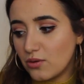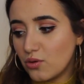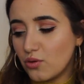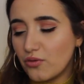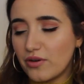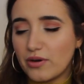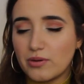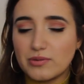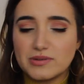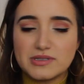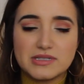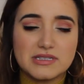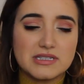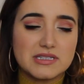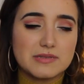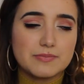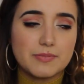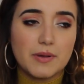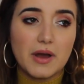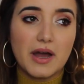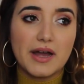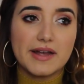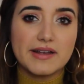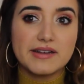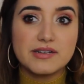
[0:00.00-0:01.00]
or it was
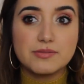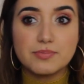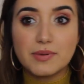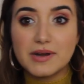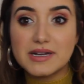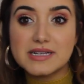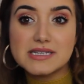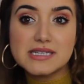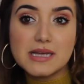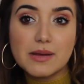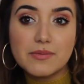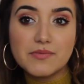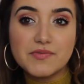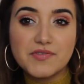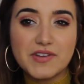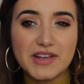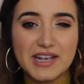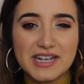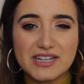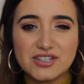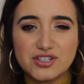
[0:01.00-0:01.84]
inspired by something.